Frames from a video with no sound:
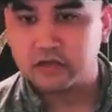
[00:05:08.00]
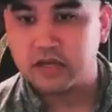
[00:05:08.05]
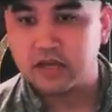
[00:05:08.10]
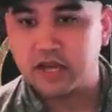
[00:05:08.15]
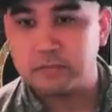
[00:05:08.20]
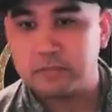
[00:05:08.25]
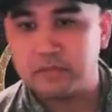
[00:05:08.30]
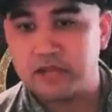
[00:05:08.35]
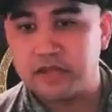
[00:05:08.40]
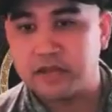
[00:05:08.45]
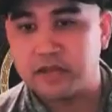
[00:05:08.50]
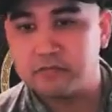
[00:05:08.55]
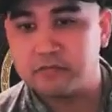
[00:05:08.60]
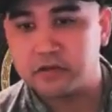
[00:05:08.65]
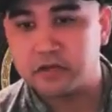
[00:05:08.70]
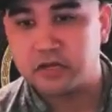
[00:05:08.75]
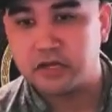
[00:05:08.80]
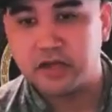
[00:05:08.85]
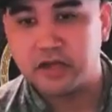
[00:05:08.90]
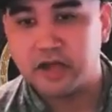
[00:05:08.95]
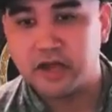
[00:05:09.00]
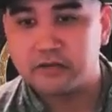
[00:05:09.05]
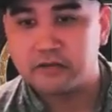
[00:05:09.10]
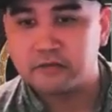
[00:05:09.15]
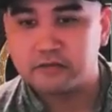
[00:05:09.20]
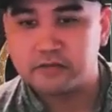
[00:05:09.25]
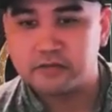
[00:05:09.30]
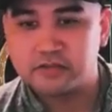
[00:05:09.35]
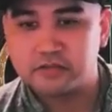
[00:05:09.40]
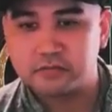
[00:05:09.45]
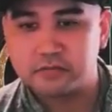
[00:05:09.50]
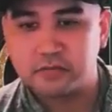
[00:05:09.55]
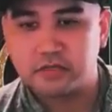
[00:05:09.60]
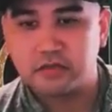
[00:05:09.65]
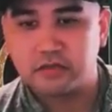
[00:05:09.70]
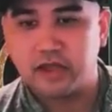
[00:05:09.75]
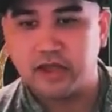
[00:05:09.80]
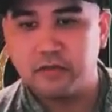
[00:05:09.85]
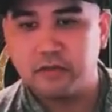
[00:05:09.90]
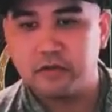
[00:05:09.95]
cup that I'm drinking it out of, just
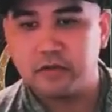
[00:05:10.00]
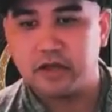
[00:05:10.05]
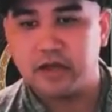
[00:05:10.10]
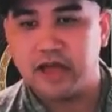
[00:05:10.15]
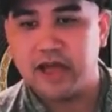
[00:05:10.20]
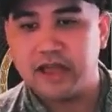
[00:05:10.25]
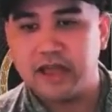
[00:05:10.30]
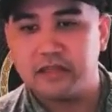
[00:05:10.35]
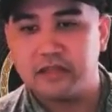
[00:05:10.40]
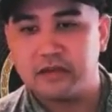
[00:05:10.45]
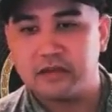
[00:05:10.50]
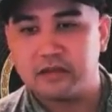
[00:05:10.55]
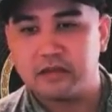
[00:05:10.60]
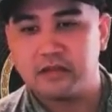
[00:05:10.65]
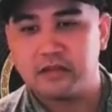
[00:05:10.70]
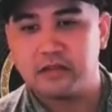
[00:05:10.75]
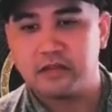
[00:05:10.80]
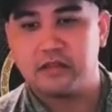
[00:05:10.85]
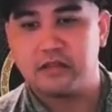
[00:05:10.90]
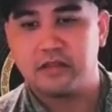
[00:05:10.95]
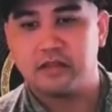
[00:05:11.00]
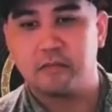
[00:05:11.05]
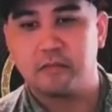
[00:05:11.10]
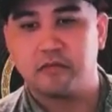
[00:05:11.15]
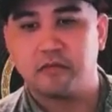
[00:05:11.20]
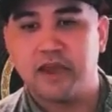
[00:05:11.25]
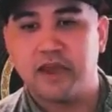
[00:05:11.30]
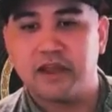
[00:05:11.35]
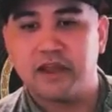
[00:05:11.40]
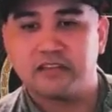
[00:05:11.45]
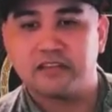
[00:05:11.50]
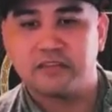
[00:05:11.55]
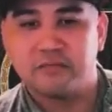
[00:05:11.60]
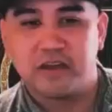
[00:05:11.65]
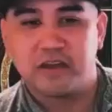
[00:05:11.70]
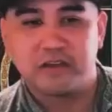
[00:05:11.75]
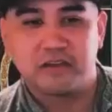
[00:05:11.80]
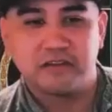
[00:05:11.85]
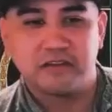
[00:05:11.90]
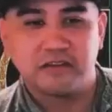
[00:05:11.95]
because I'm going to hide the brand because I'm
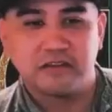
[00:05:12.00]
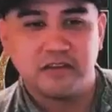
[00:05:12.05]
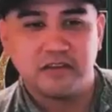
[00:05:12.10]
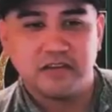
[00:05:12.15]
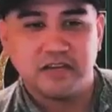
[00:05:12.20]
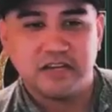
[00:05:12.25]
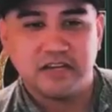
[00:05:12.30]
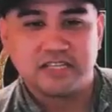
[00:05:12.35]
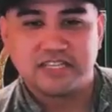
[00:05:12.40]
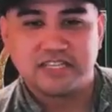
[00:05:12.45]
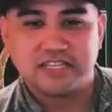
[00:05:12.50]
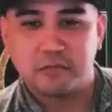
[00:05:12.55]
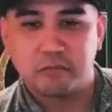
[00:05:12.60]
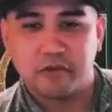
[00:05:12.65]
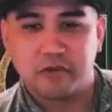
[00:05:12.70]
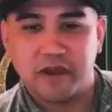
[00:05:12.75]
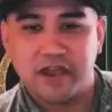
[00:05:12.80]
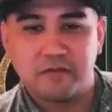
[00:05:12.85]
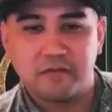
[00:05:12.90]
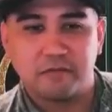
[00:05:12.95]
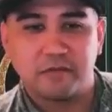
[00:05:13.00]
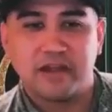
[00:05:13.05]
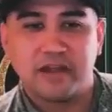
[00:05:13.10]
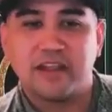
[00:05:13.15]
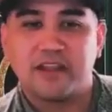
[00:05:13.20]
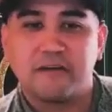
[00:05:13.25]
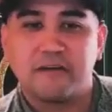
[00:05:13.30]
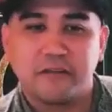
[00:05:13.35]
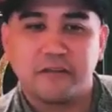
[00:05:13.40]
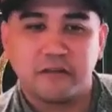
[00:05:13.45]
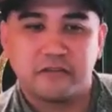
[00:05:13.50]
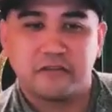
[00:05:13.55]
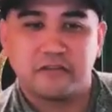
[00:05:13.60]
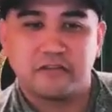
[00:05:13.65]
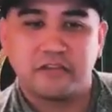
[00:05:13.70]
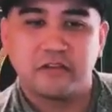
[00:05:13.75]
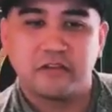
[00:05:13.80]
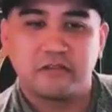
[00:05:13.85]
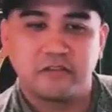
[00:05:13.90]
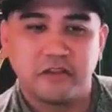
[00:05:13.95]
not going to sell a brand. But I love this
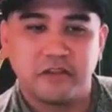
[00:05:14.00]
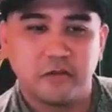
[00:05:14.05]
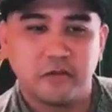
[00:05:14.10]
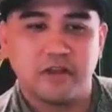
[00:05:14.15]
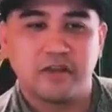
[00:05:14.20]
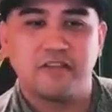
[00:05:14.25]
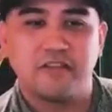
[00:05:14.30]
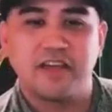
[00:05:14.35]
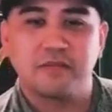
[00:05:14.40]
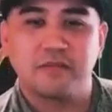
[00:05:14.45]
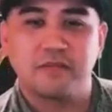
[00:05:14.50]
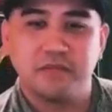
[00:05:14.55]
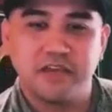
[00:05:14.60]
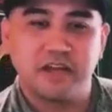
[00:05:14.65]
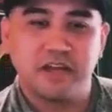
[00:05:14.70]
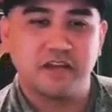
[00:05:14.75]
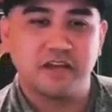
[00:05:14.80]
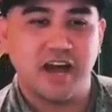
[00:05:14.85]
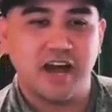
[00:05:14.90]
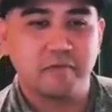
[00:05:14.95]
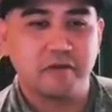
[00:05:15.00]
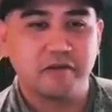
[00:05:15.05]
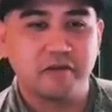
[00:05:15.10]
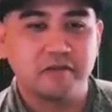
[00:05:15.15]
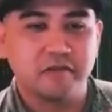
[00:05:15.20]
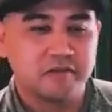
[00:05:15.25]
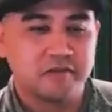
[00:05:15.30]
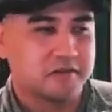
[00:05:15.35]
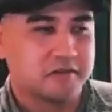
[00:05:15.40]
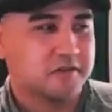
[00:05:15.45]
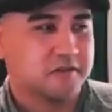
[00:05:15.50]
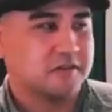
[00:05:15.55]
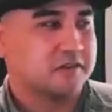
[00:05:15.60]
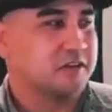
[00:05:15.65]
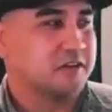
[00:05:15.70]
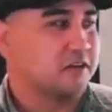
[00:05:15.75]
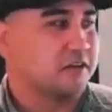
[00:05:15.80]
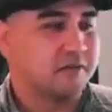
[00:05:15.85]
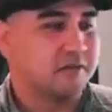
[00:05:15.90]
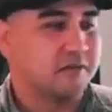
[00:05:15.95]
little slogan of like, be uncommon. I
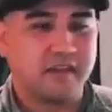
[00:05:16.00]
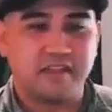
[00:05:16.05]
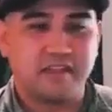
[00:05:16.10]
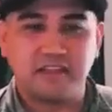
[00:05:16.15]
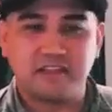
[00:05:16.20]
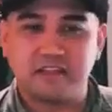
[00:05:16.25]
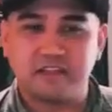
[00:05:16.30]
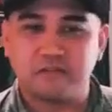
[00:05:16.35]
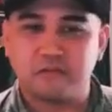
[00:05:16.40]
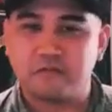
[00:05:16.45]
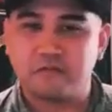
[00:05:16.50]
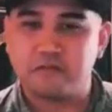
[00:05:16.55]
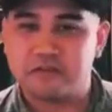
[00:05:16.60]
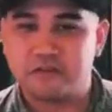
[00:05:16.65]
think that's what we should